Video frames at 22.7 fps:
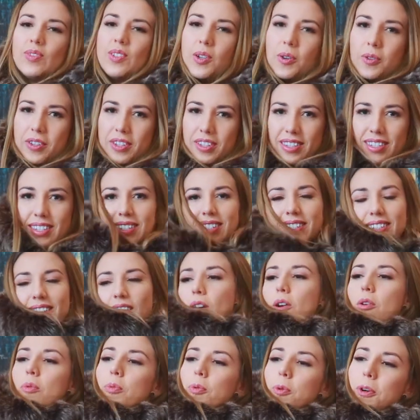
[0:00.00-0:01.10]
Look at this,
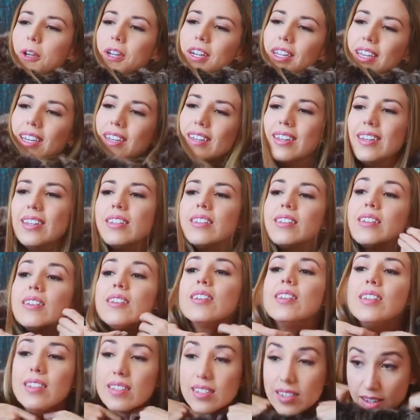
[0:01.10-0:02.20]
how pretty it
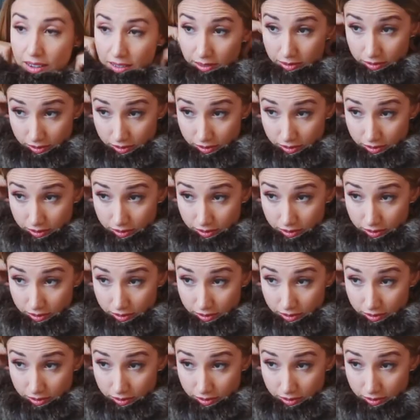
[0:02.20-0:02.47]
is.